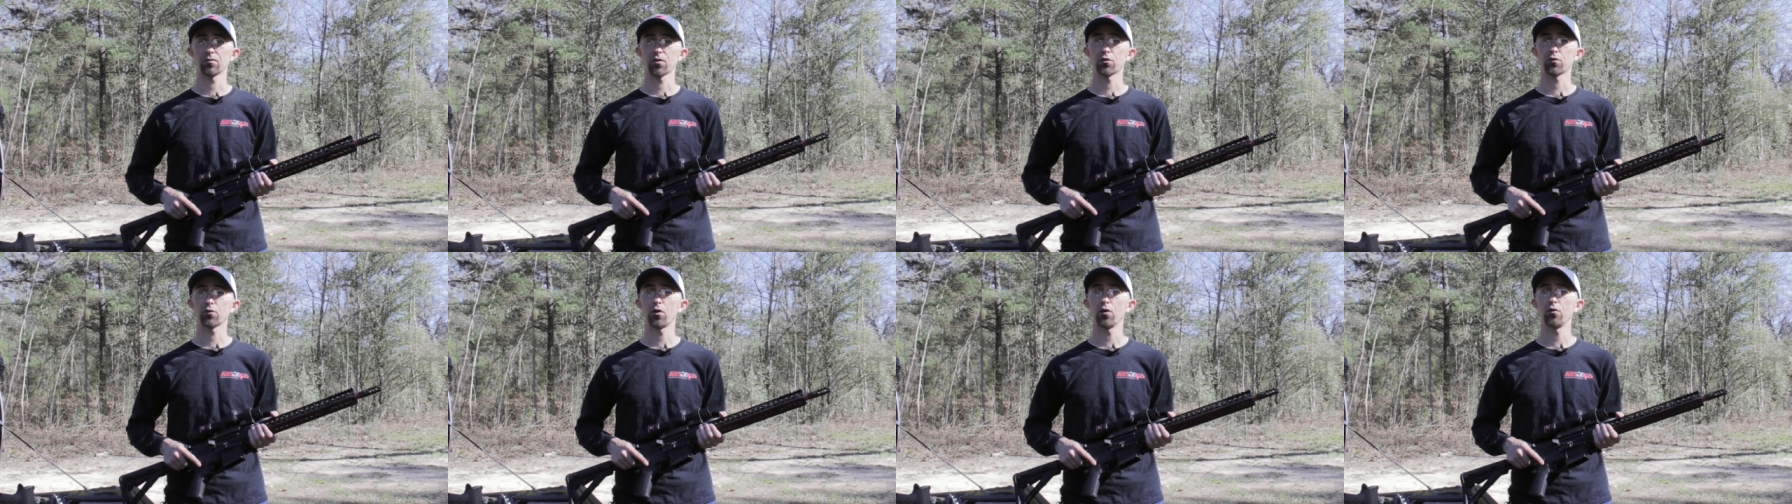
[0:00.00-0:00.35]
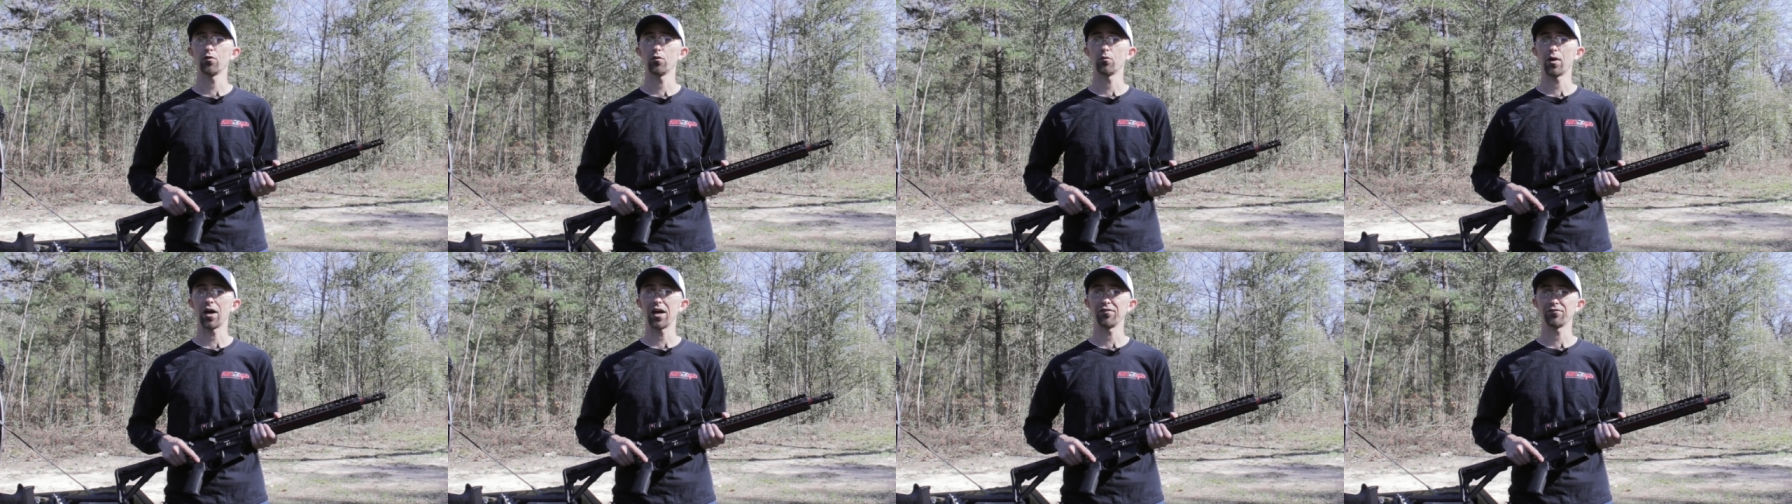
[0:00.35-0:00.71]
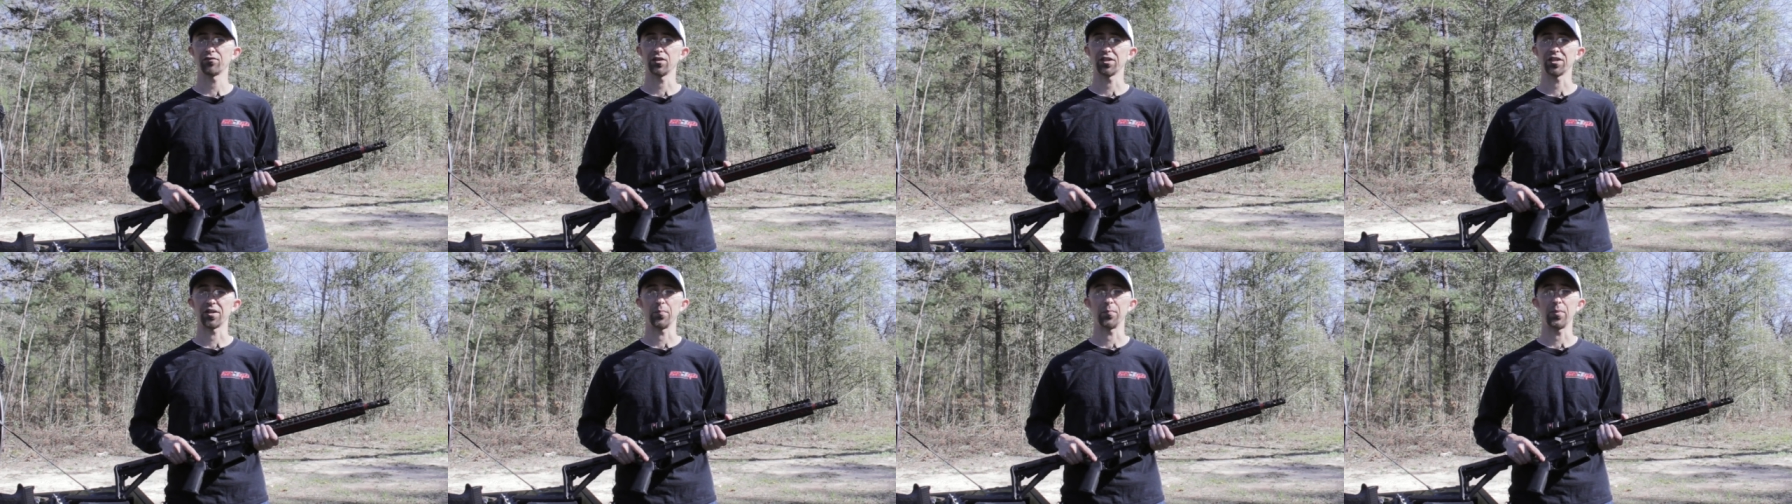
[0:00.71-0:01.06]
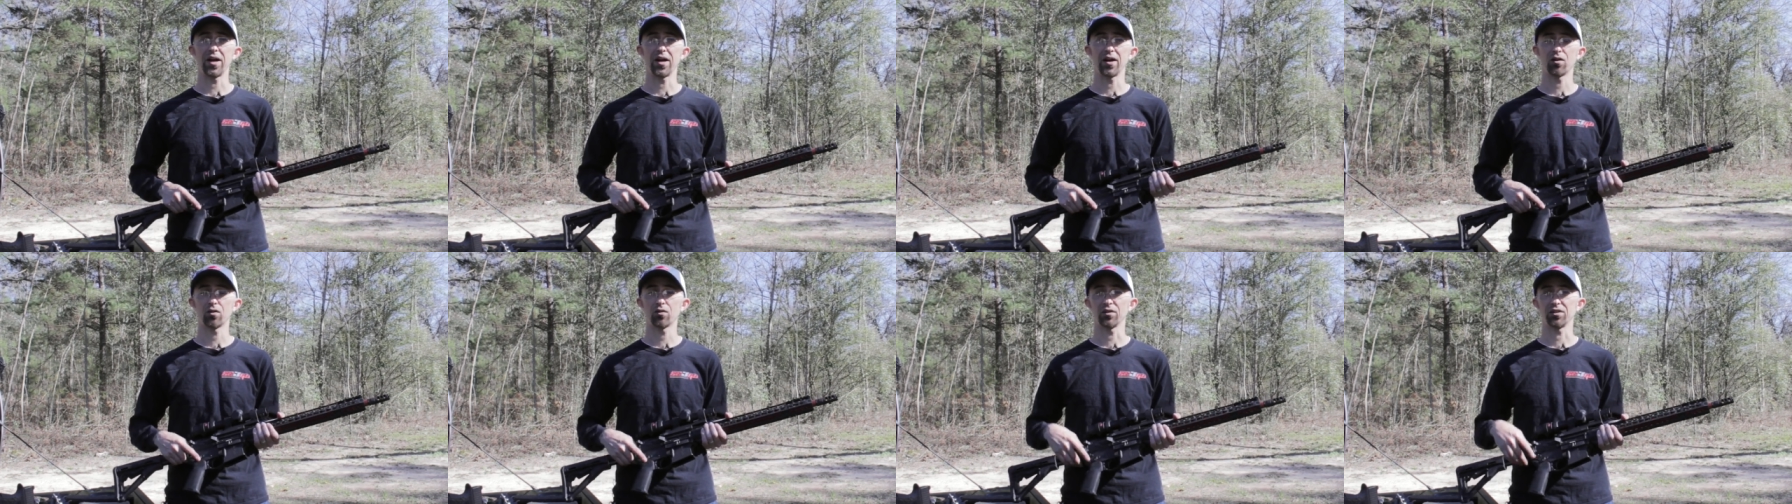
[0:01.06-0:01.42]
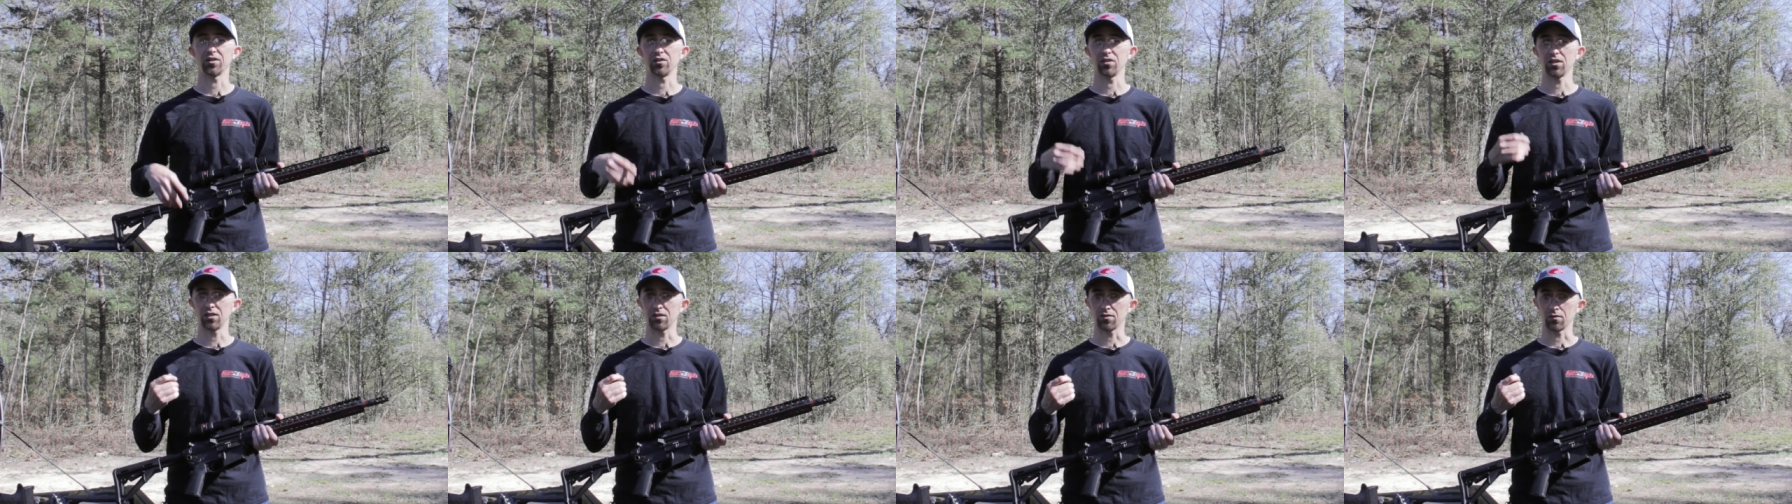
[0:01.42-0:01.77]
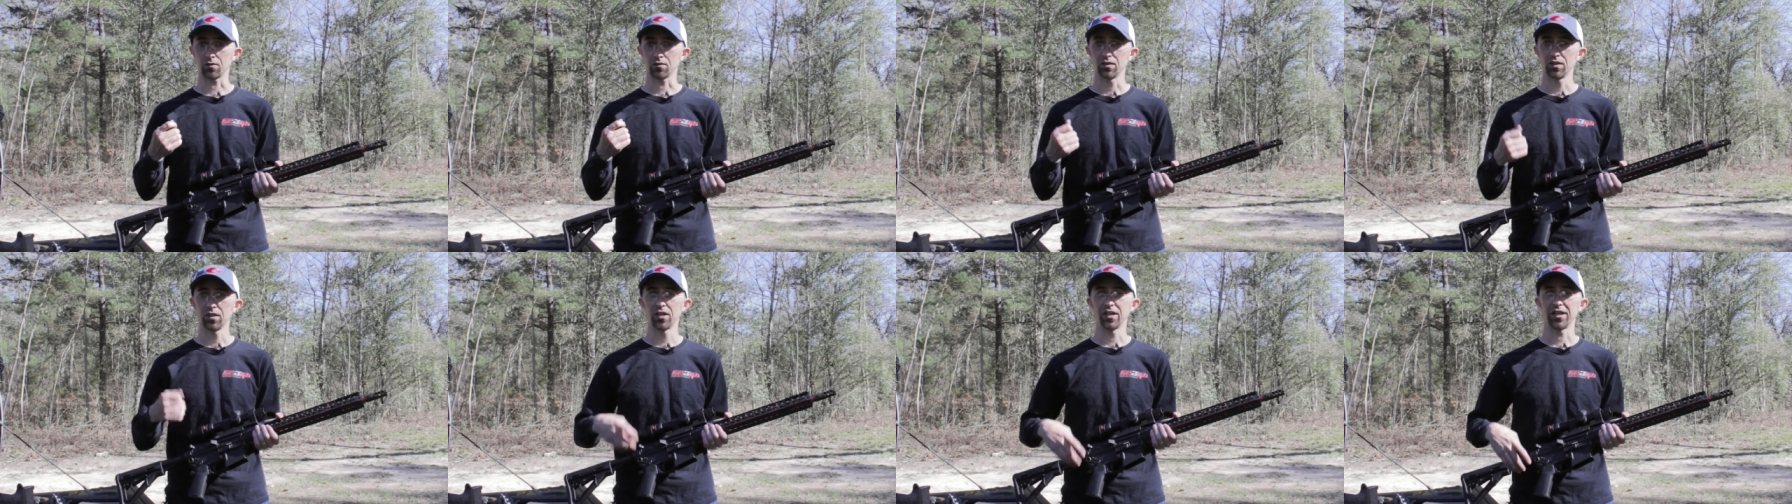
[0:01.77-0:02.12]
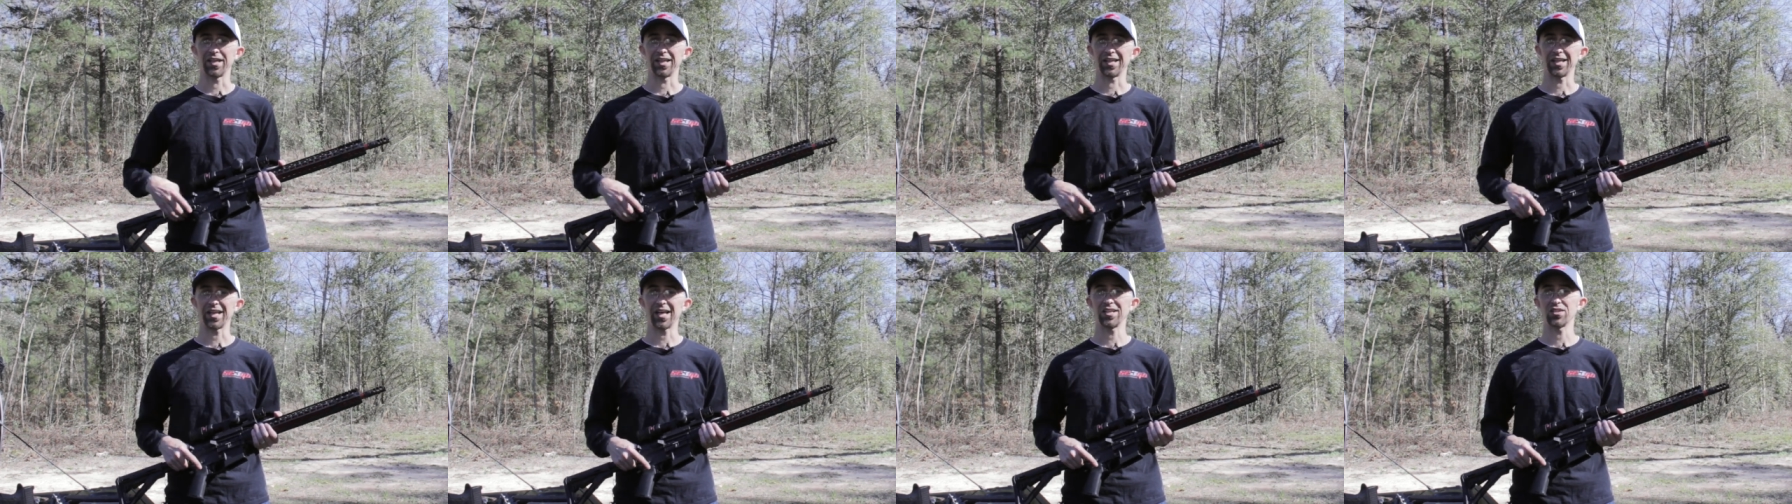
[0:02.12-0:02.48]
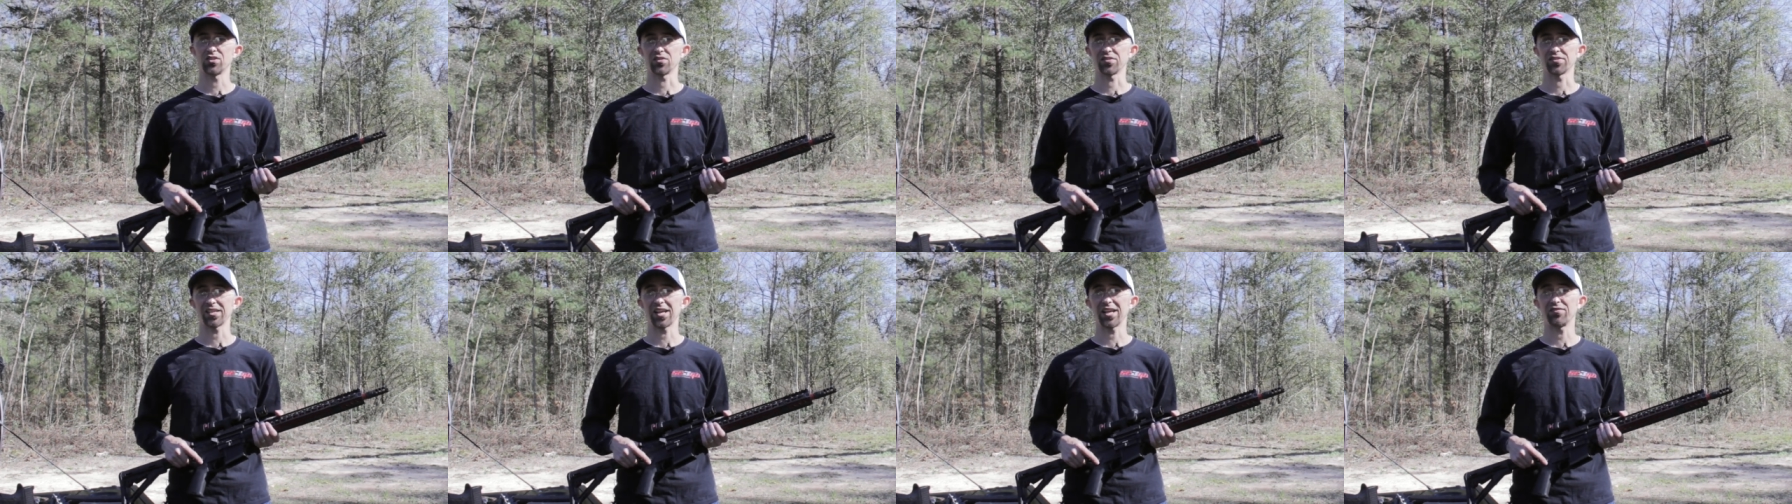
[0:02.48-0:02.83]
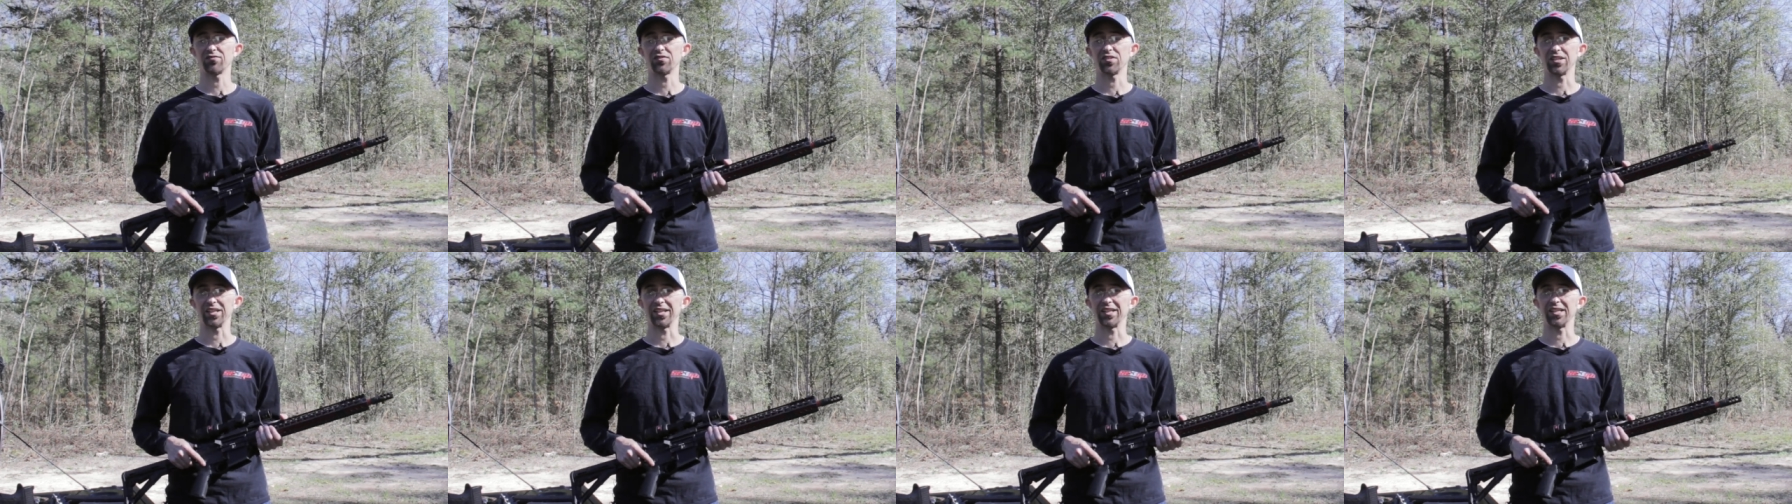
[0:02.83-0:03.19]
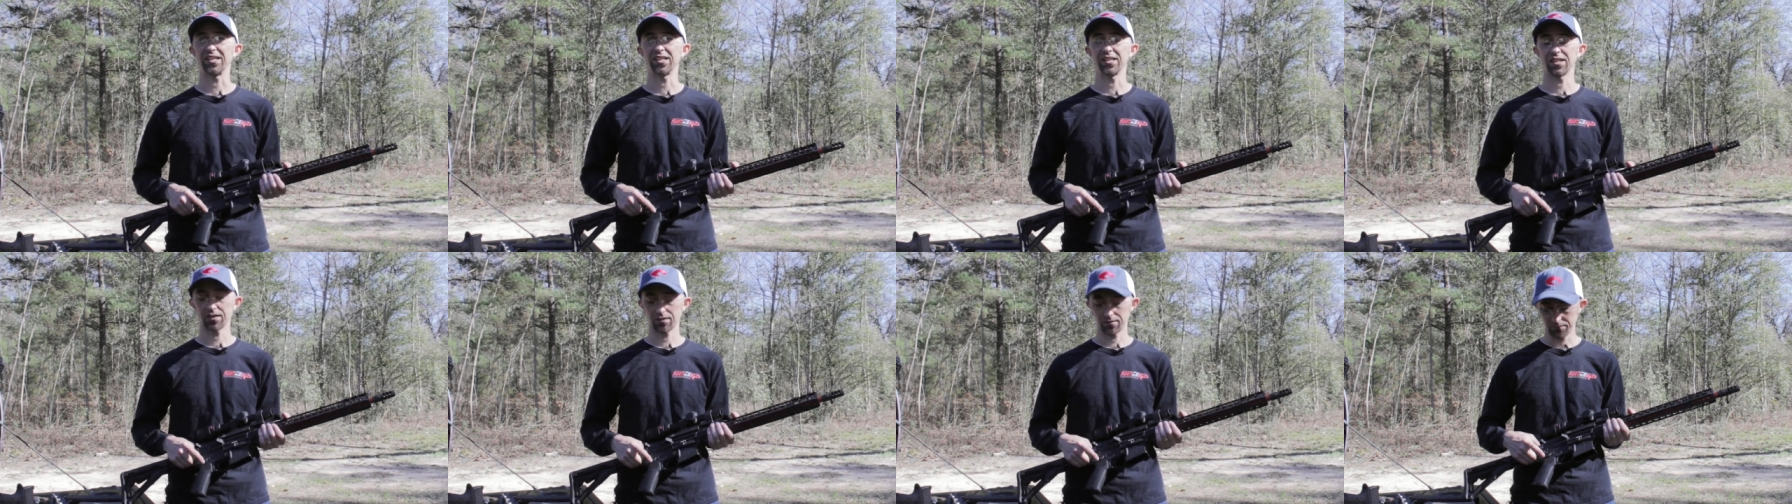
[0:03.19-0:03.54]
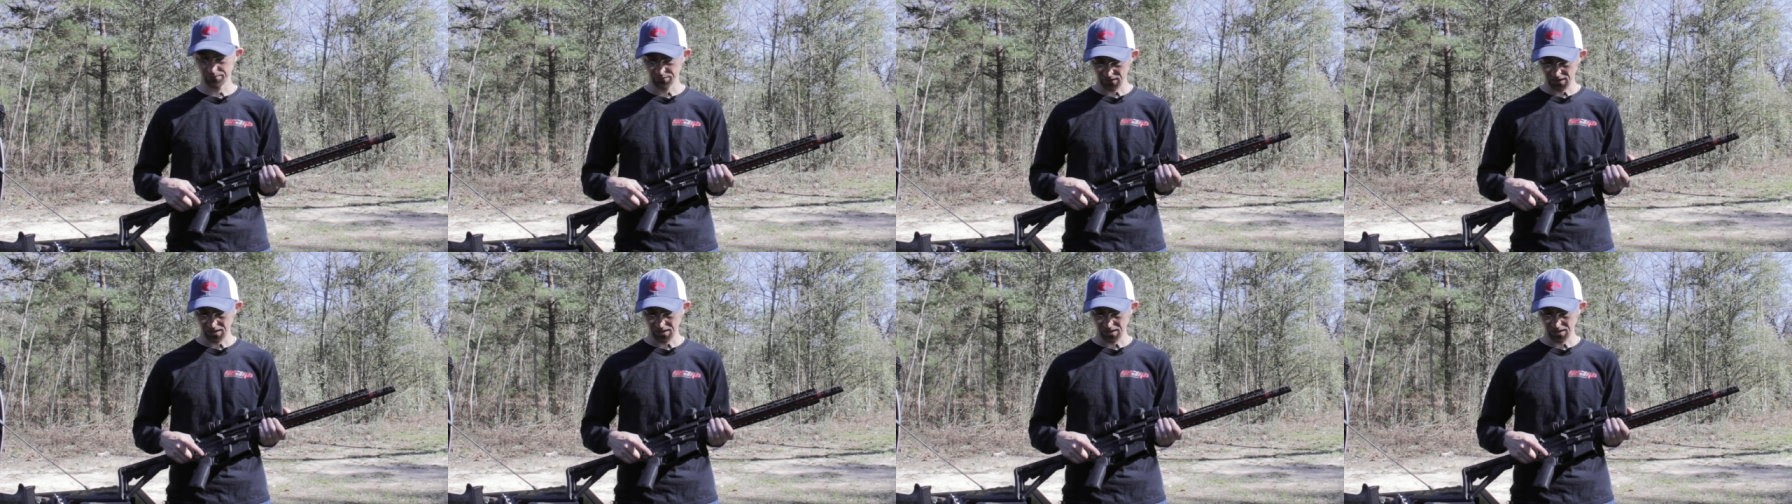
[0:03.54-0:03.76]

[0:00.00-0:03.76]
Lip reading: throw the rifle in a barrel and you need to engage the safety again,